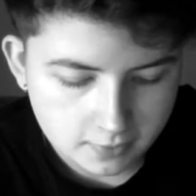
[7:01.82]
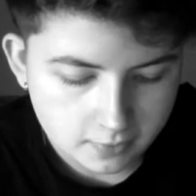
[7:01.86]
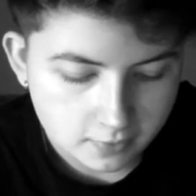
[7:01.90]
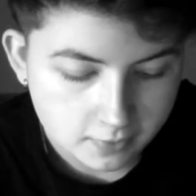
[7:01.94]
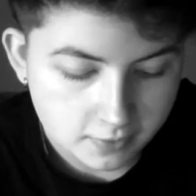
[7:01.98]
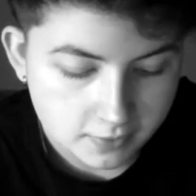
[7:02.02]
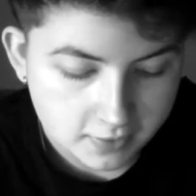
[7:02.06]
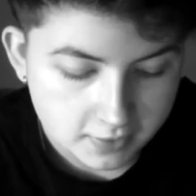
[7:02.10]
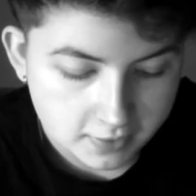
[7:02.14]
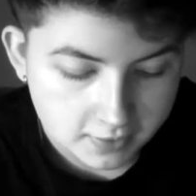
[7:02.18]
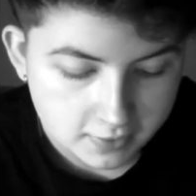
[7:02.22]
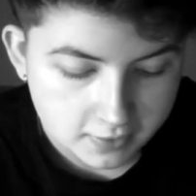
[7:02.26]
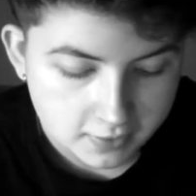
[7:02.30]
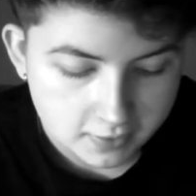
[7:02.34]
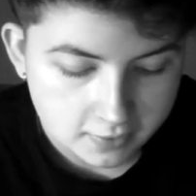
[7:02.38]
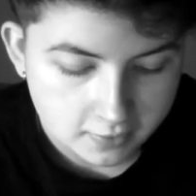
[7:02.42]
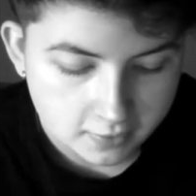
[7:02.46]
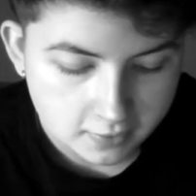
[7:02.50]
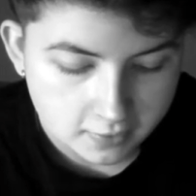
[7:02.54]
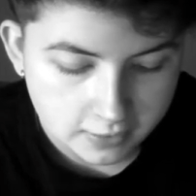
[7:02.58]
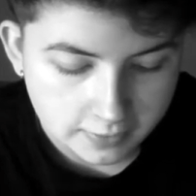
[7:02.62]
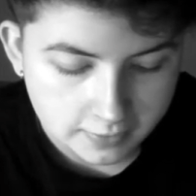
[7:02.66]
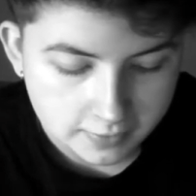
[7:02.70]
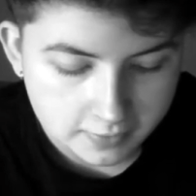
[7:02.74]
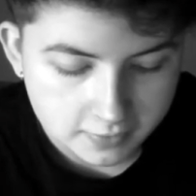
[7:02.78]
contacted
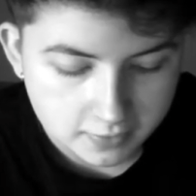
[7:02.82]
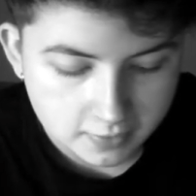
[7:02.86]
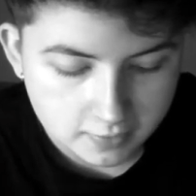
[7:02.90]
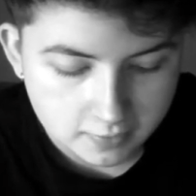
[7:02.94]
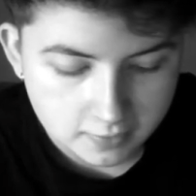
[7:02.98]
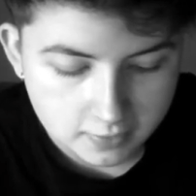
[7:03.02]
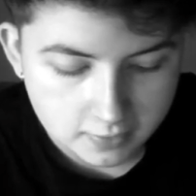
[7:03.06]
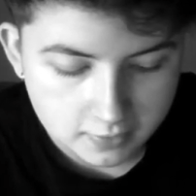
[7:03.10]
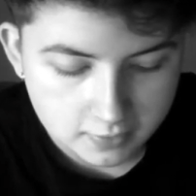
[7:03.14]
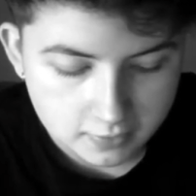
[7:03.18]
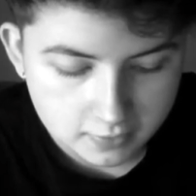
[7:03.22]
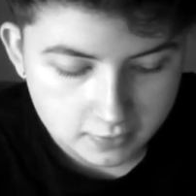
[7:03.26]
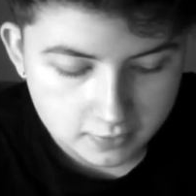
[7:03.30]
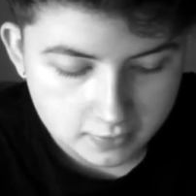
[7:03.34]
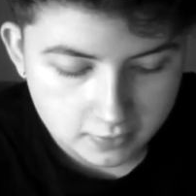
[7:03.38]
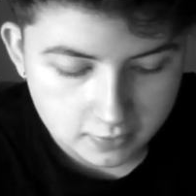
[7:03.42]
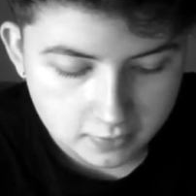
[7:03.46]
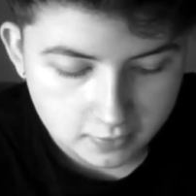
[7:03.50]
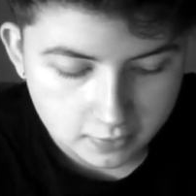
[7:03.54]
our service to